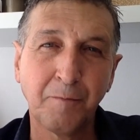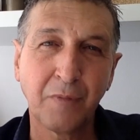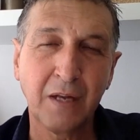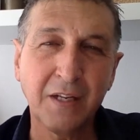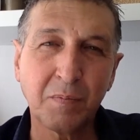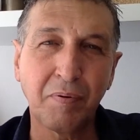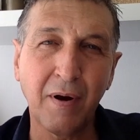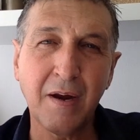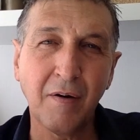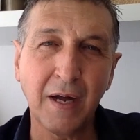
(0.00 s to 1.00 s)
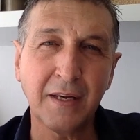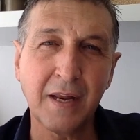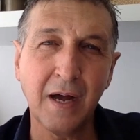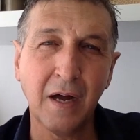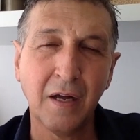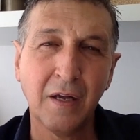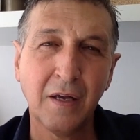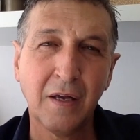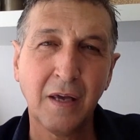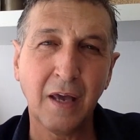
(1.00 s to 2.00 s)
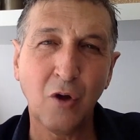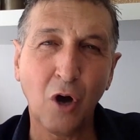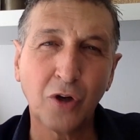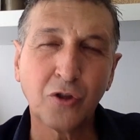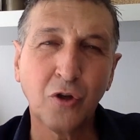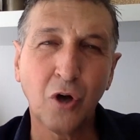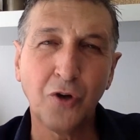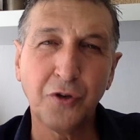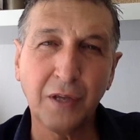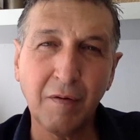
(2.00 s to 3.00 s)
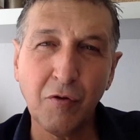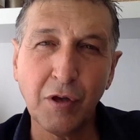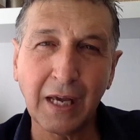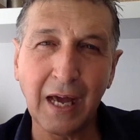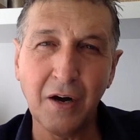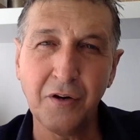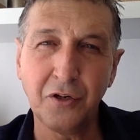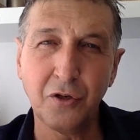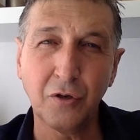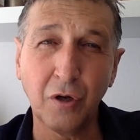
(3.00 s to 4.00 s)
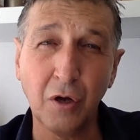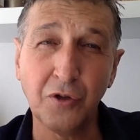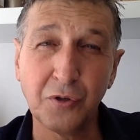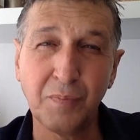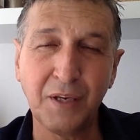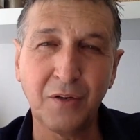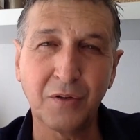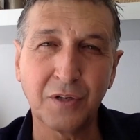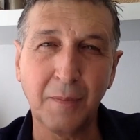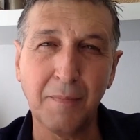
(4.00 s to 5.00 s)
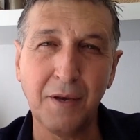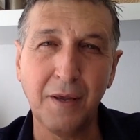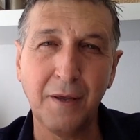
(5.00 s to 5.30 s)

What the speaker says: Let's pray right now and ask God to give you the courage to go and speak to somebody.